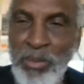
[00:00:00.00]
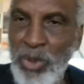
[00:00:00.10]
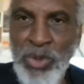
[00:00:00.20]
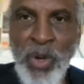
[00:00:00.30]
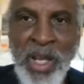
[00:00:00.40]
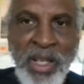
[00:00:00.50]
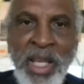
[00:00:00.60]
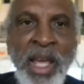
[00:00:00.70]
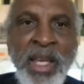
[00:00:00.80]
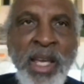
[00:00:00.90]
straight,
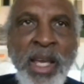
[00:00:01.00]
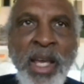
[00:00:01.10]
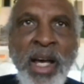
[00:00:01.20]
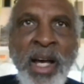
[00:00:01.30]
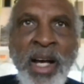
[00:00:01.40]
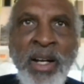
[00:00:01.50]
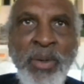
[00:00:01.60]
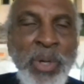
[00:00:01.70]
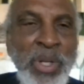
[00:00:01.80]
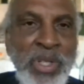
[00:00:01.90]
gay, uh,
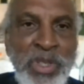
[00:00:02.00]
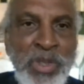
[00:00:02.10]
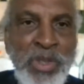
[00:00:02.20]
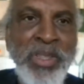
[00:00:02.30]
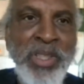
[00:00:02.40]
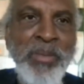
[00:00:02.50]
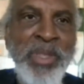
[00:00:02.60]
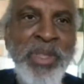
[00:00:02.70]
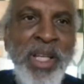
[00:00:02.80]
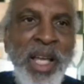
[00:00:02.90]
Christians, Muslims,
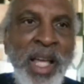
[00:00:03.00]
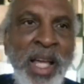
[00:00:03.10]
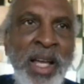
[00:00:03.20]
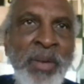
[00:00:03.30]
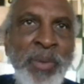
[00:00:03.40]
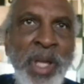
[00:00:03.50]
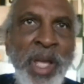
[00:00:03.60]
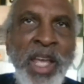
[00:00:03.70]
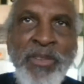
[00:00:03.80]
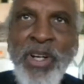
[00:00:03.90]
uh,
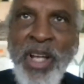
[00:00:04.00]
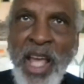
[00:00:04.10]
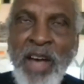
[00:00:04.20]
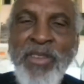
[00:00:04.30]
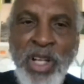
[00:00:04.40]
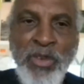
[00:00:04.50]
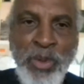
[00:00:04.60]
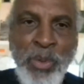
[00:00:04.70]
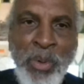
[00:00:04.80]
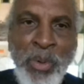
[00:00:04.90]
if we're going to have a
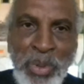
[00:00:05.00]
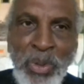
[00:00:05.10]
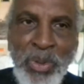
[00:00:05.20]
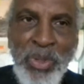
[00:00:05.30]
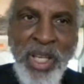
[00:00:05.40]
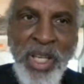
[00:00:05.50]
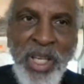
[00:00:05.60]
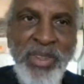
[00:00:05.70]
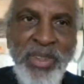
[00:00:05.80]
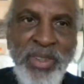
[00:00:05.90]
country where we pull
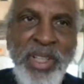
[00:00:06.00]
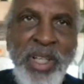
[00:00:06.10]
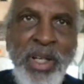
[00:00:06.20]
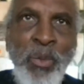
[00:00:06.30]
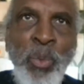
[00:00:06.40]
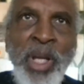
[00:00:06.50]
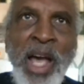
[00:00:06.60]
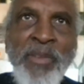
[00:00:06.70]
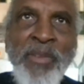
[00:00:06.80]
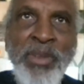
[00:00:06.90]
together, we
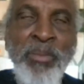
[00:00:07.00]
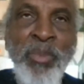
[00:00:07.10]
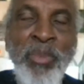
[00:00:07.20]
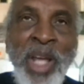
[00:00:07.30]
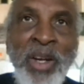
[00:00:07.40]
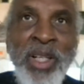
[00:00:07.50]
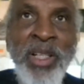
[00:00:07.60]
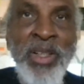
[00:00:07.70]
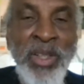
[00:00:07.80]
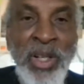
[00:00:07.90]
have to not
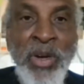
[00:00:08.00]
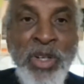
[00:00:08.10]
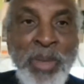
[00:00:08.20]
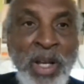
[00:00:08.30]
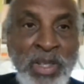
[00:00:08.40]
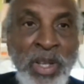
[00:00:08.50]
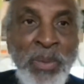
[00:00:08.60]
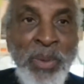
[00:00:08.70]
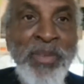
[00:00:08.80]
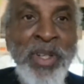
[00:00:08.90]
only learn about each other, we
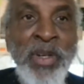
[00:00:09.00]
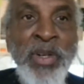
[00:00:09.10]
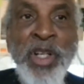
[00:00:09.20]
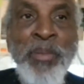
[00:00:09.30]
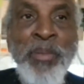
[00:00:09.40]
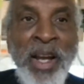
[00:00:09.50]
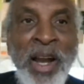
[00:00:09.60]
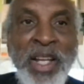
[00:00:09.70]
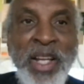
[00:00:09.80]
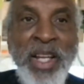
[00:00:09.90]
have to learn about our
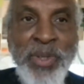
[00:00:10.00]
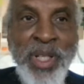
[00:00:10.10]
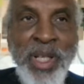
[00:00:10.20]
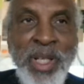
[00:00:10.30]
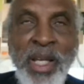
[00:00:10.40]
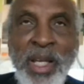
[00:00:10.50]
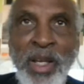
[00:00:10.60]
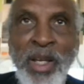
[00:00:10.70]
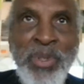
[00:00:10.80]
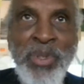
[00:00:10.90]
history. It
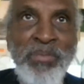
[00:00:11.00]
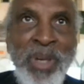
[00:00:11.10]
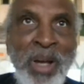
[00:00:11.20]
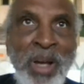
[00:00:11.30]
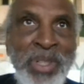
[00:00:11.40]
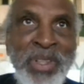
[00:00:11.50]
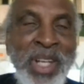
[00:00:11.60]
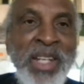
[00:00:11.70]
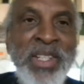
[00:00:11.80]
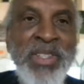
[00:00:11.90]
was up until the
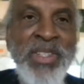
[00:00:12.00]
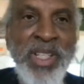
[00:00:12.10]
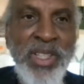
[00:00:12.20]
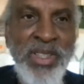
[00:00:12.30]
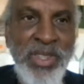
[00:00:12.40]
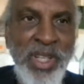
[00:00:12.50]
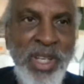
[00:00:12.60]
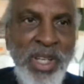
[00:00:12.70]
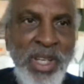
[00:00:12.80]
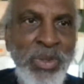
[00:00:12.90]
1960s,
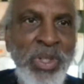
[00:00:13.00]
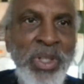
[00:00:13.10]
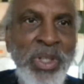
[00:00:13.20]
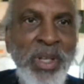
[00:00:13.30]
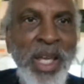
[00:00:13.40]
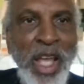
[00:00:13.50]
you couldn't,